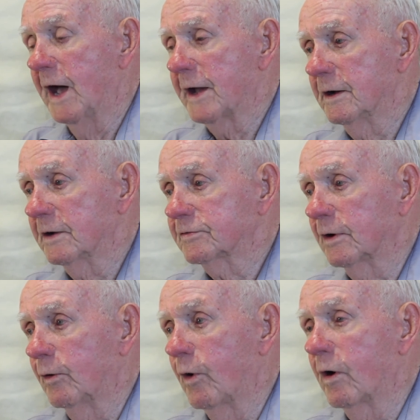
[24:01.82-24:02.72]
not us
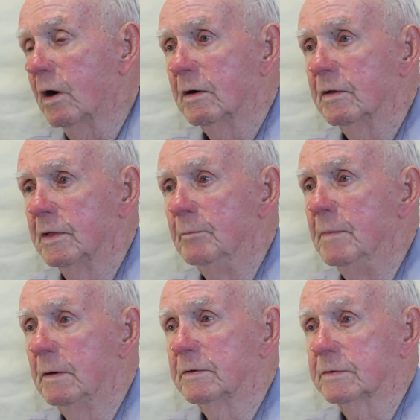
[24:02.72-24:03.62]
or
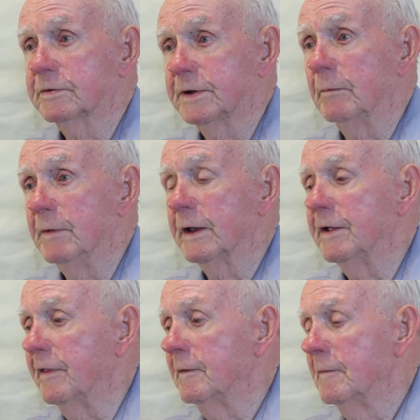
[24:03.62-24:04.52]
the steel mill
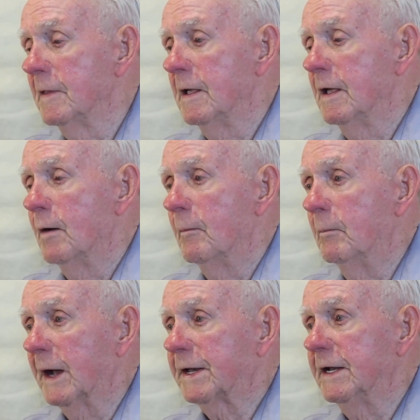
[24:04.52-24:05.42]
either.
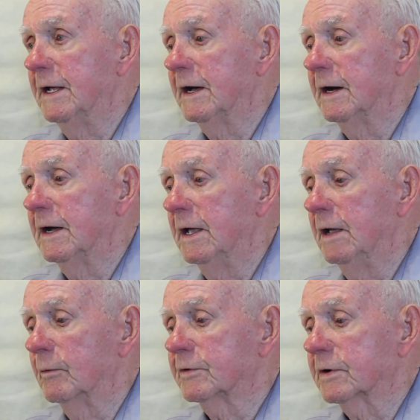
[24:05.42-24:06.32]
But
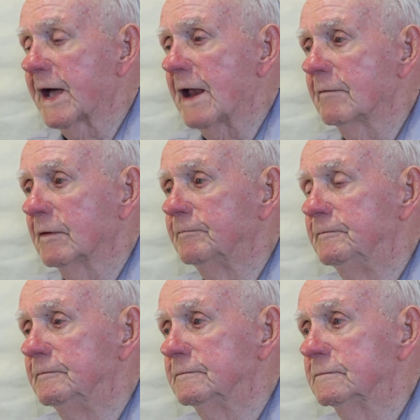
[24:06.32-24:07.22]
it was a kind of a
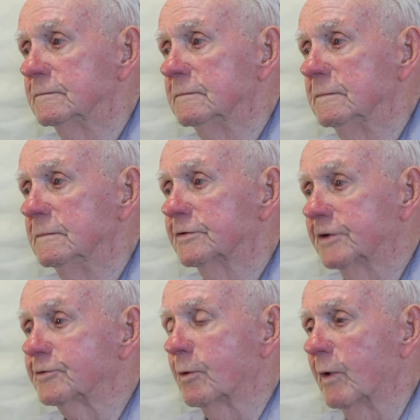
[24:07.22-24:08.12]

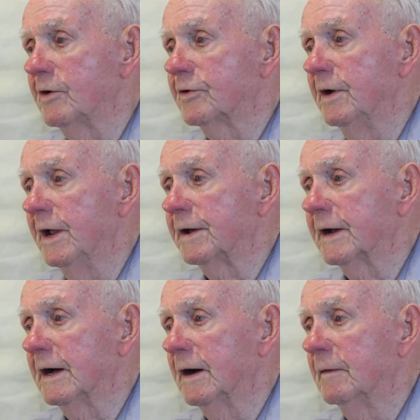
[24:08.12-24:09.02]
situation that
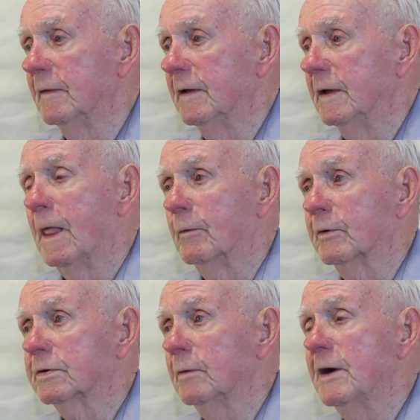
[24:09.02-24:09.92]
there
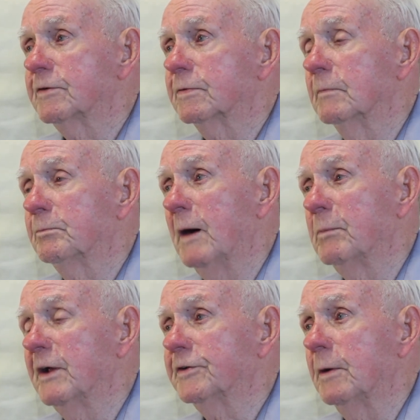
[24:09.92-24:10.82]
was so much
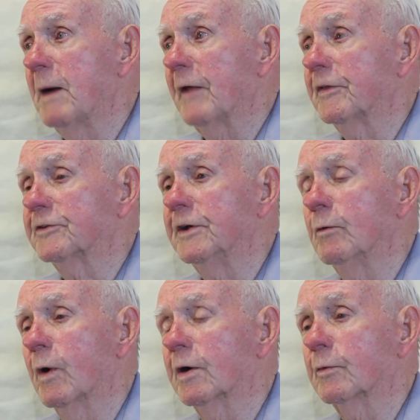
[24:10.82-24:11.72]
publicity about the
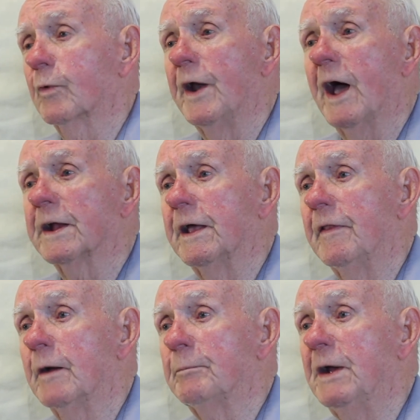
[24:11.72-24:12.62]
steel workers were not
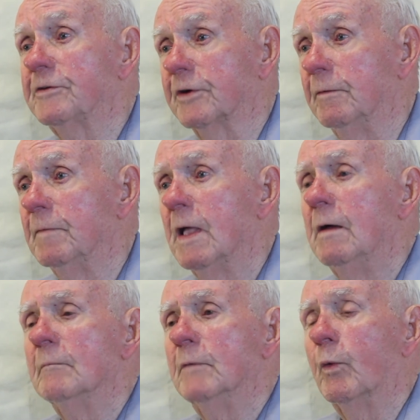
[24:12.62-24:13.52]
getting their pension.
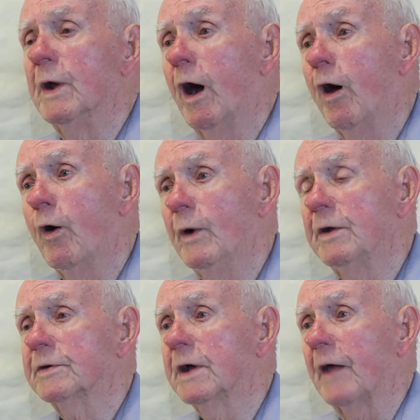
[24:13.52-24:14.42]
But we
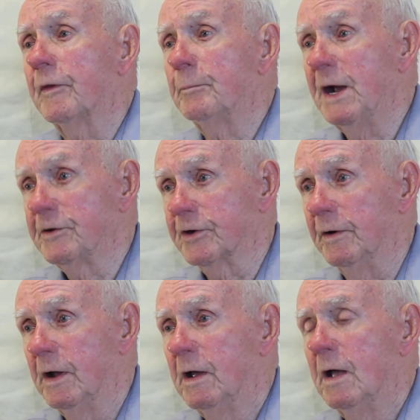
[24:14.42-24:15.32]
always got the
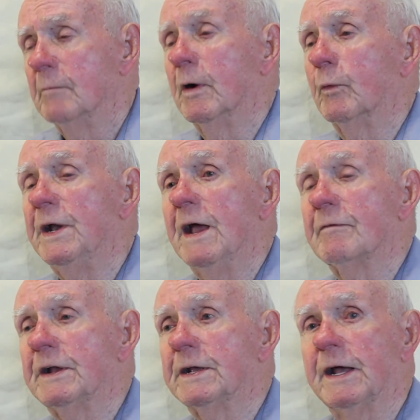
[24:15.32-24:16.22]
pension. But we
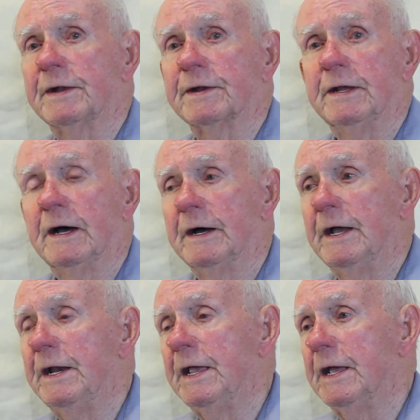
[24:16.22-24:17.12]
never did get
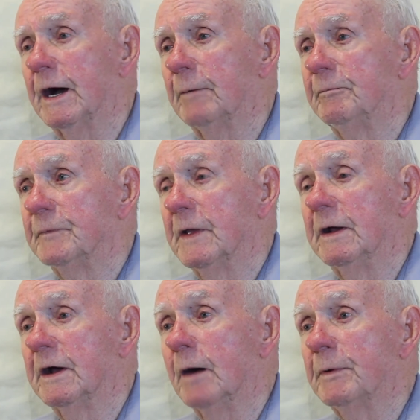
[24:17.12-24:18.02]
any,
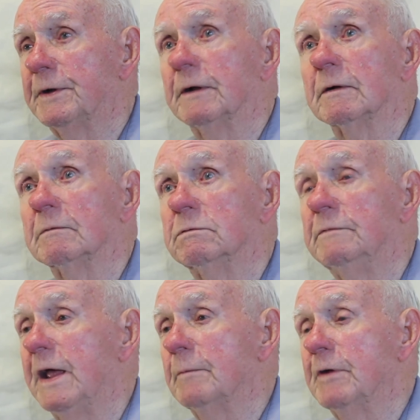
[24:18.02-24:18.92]
up until
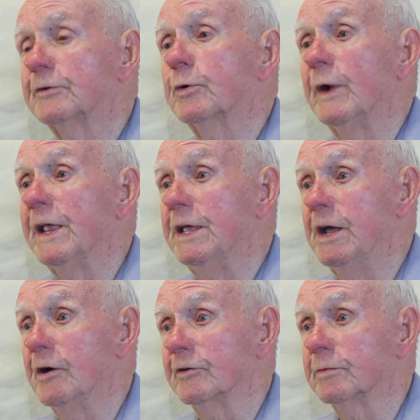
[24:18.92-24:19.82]
damn near 20
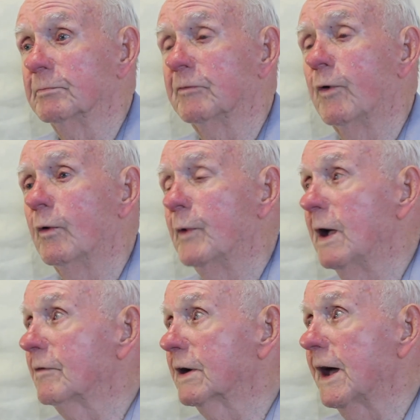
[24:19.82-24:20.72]
years before we
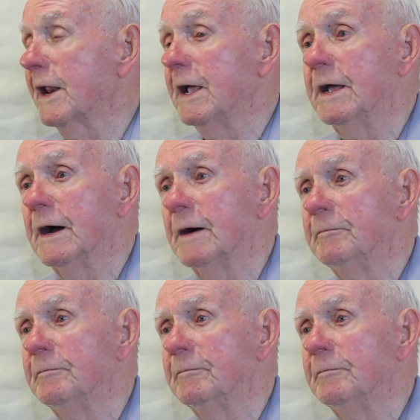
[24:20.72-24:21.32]
ever got a